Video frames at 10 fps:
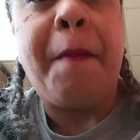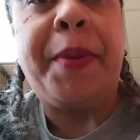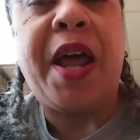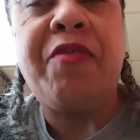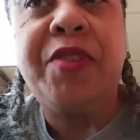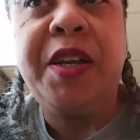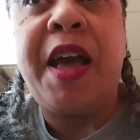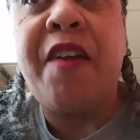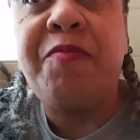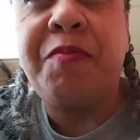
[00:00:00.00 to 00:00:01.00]
But I really
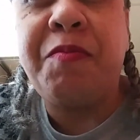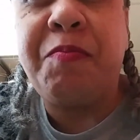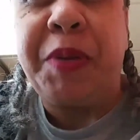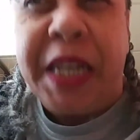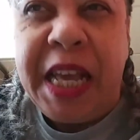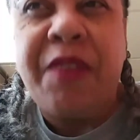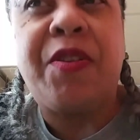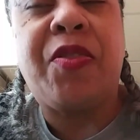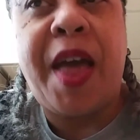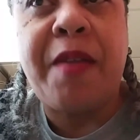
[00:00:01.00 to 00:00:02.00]
have
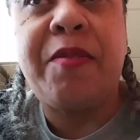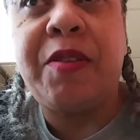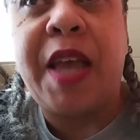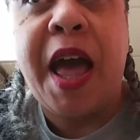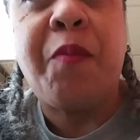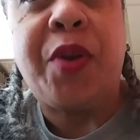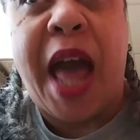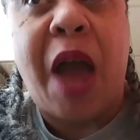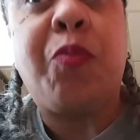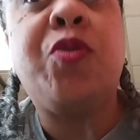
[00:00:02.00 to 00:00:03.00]
believed at that time
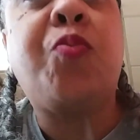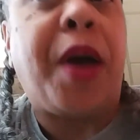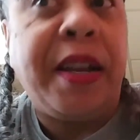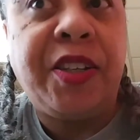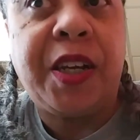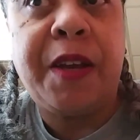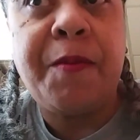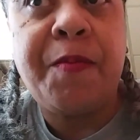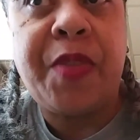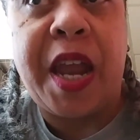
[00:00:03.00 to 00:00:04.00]
when I was
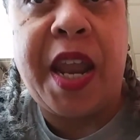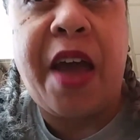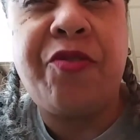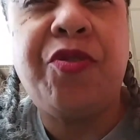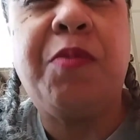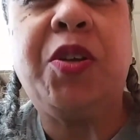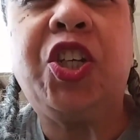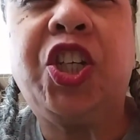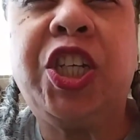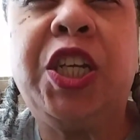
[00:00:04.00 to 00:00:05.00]
watching that live stream,
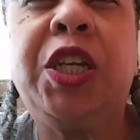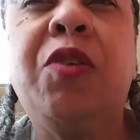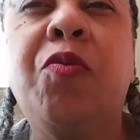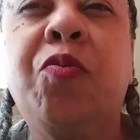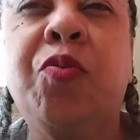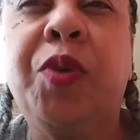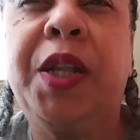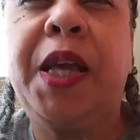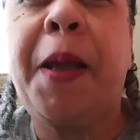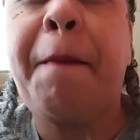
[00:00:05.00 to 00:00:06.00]
she
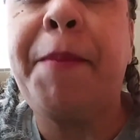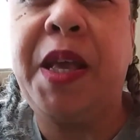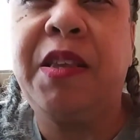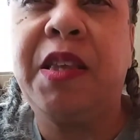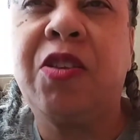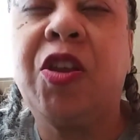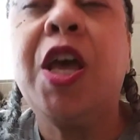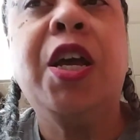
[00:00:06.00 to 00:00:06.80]
really means this.